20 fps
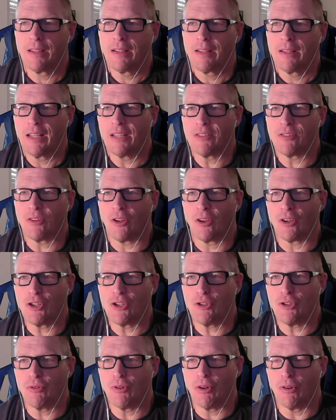as long
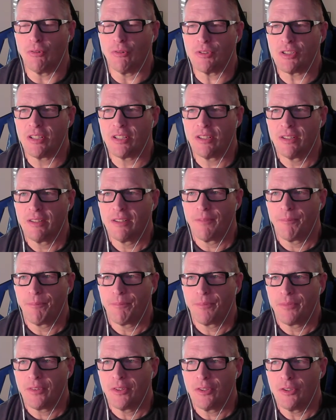as you don't
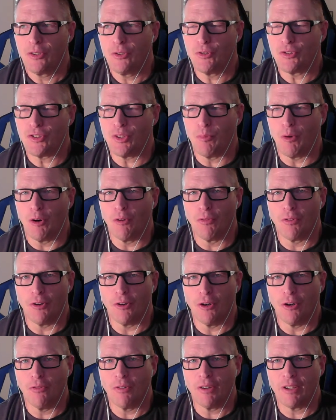use them over
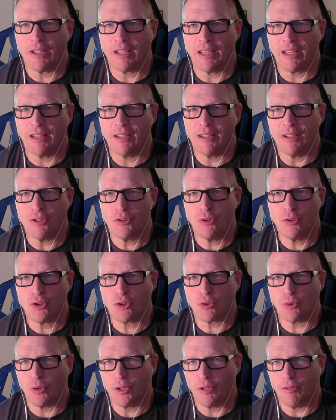and over again in too
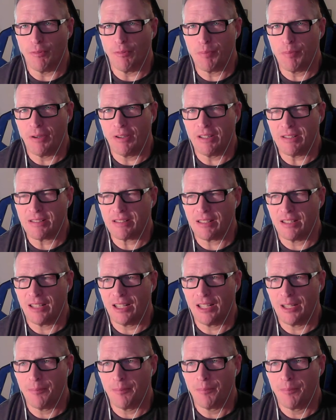short of a period of
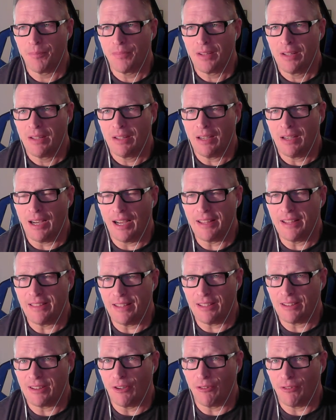time, I
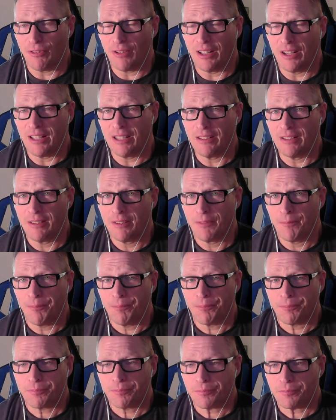think they're fine.
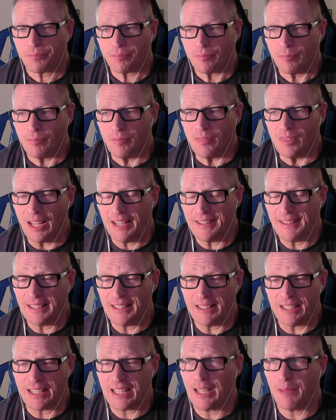I think
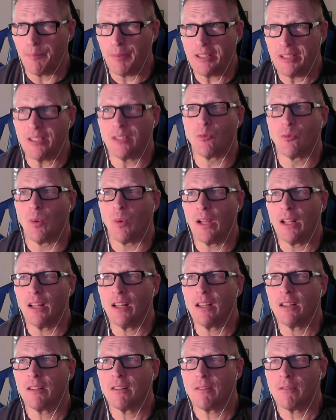they can be done
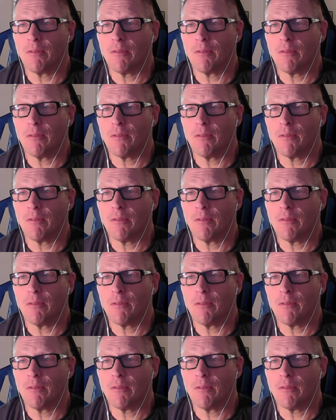well.